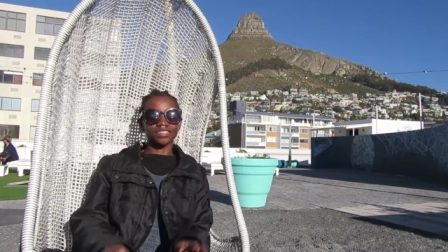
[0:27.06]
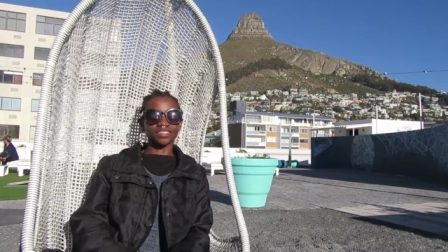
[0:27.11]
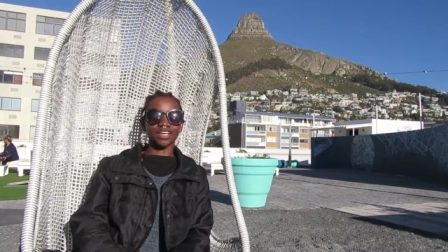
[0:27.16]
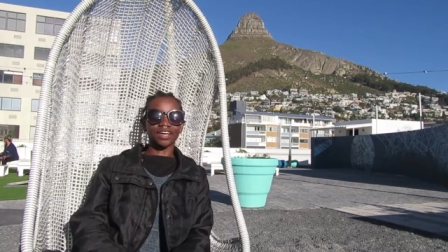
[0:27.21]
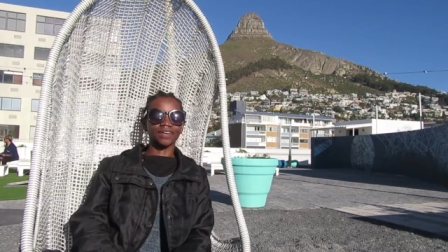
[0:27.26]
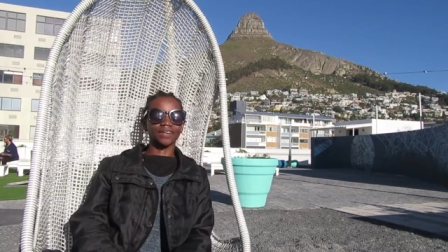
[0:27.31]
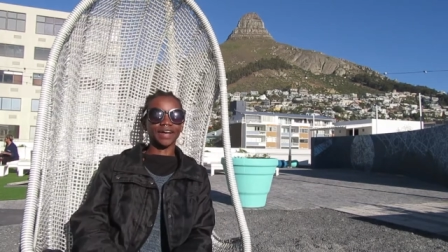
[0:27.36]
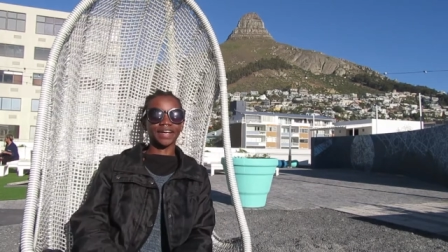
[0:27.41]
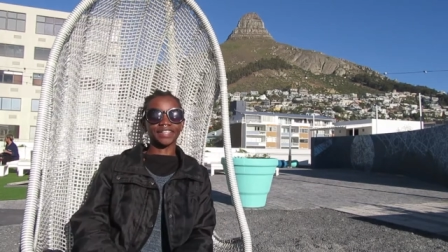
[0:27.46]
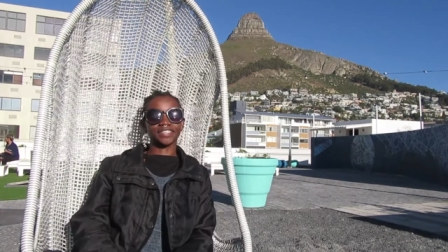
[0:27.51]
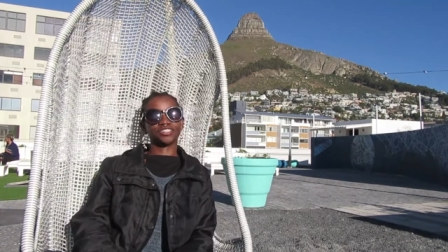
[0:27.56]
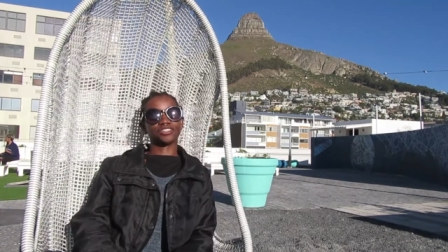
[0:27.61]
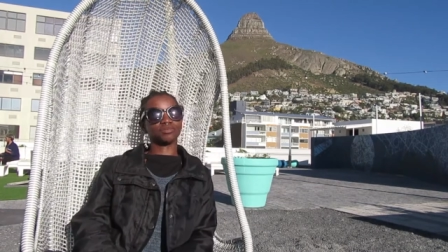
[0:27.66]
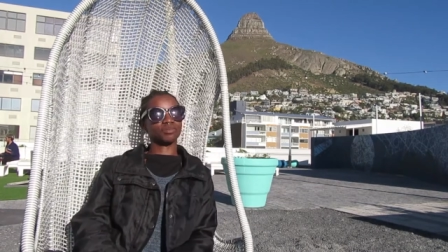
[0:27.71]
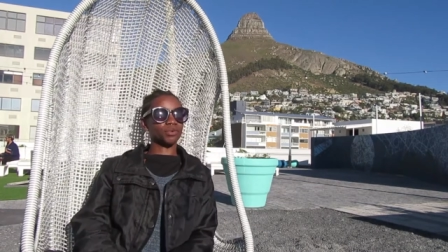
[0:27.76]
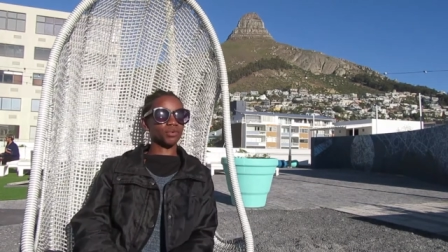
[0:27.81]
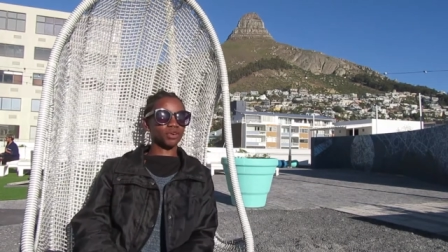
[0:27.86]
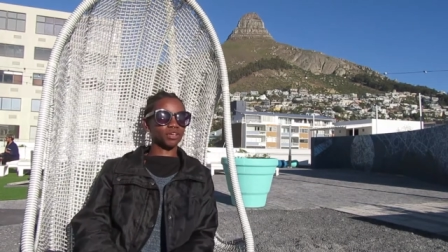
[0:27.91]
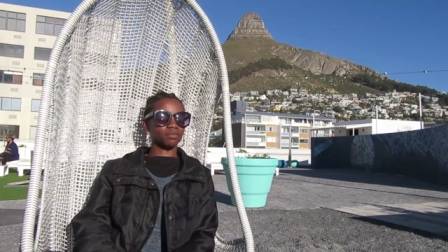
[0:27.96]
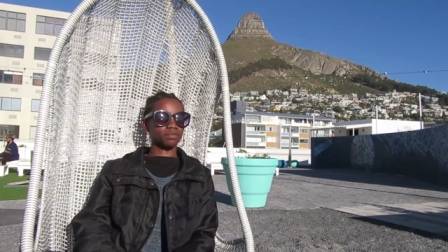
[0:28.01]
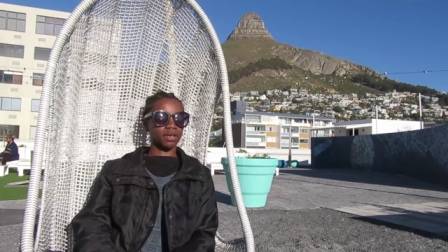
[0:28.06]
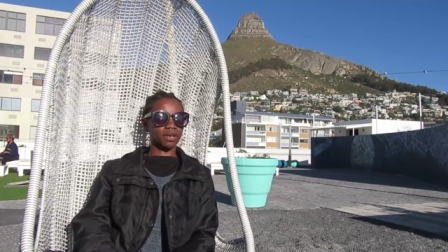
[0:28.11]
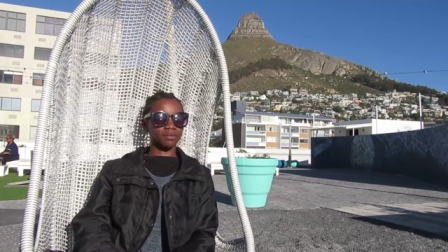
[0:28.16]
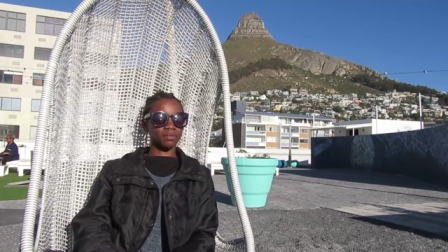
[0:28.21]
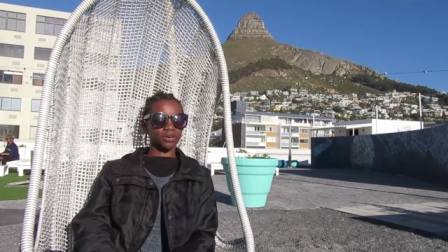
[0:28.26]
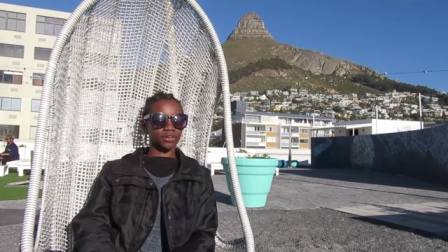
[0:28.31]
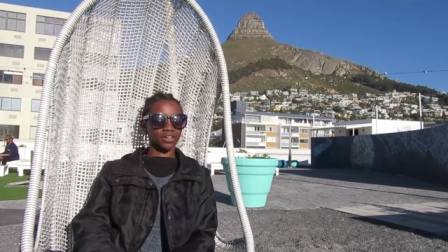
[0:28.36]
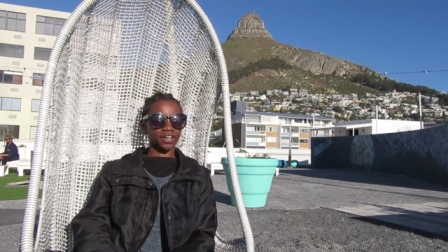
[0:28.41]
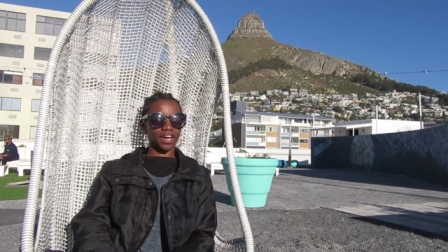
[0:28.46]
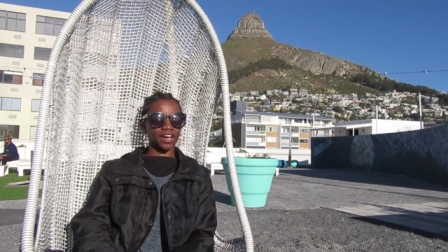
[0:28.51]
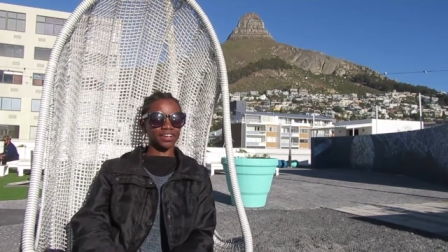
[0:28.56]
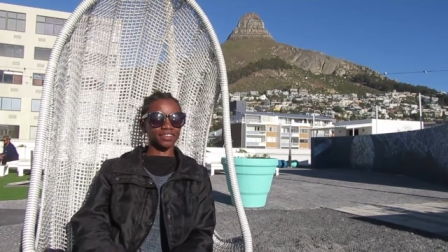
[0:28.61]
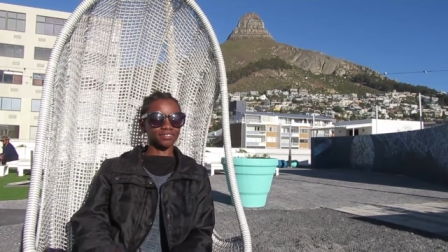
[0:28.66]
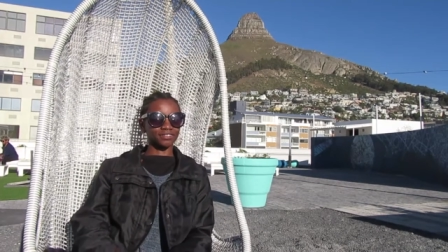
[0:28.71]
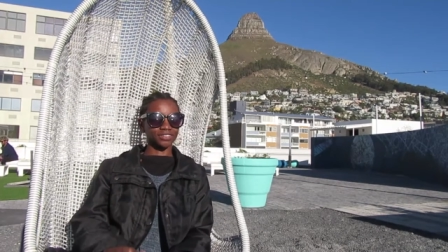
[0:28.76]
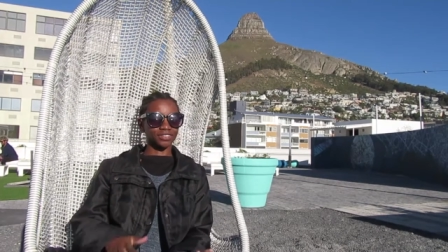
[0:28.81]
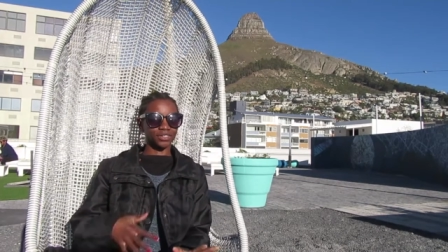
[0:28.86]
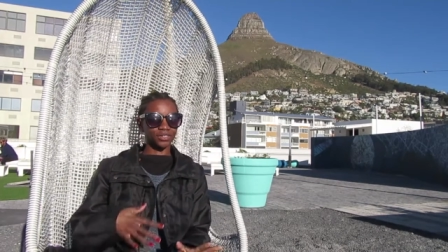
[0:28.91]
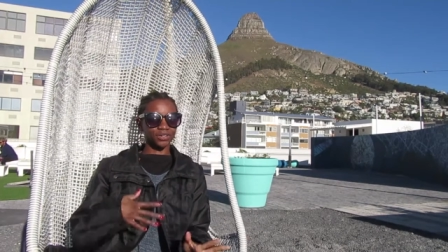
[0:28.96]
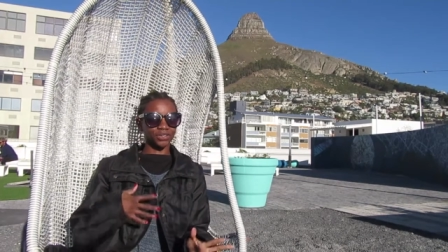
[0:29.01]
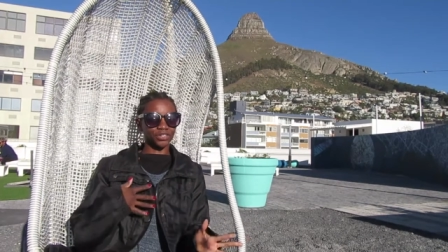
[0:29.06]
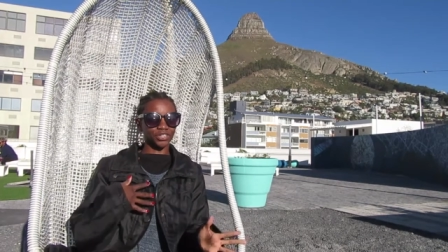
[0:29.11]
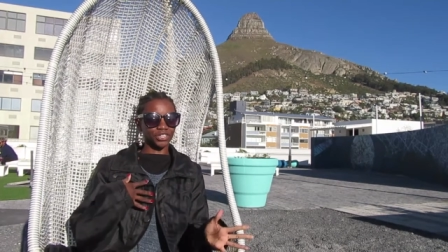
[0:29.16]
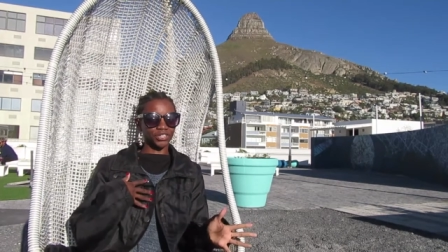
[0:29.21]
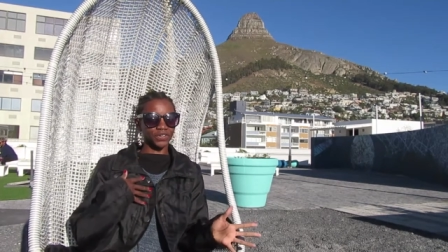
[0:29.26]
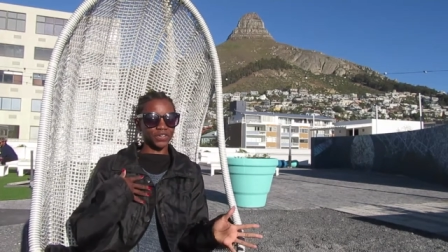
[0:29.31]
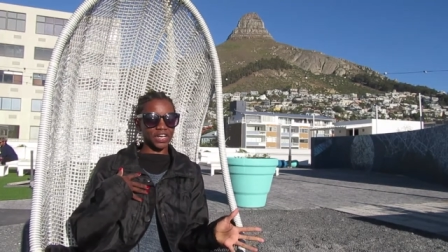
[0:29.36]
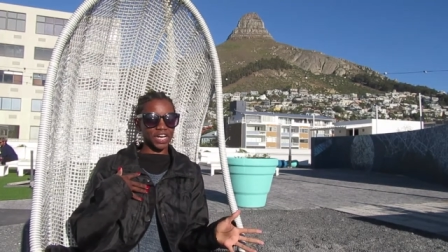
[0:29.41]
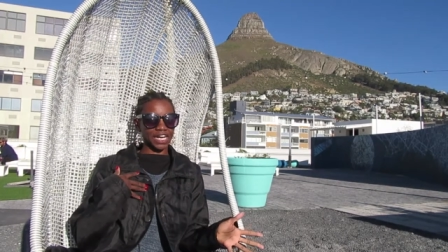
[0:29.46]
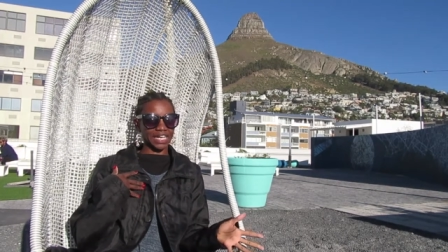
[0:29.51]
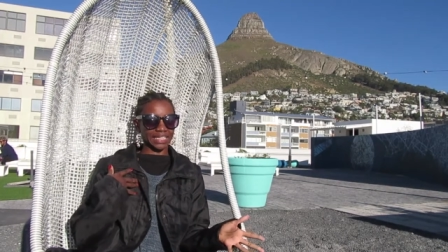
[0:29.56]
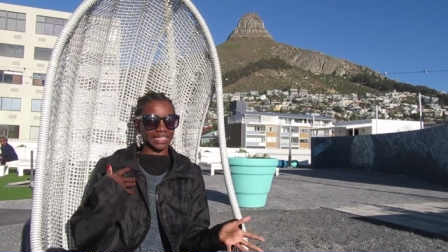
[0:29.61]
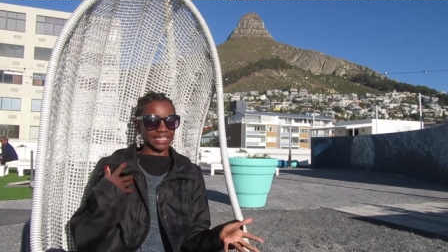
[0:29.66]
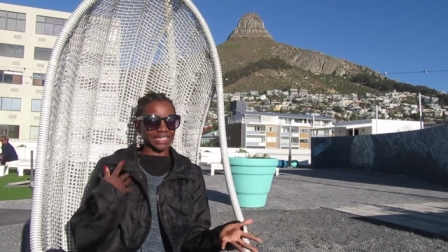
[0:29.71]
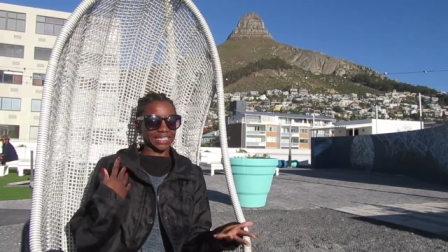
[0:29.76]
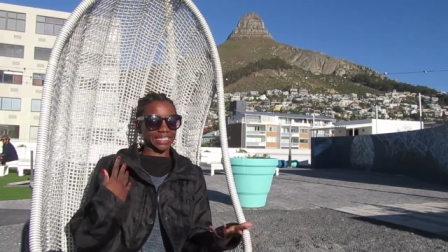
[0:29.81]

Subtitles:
So I assume you wanna be a model, huh? Or you're at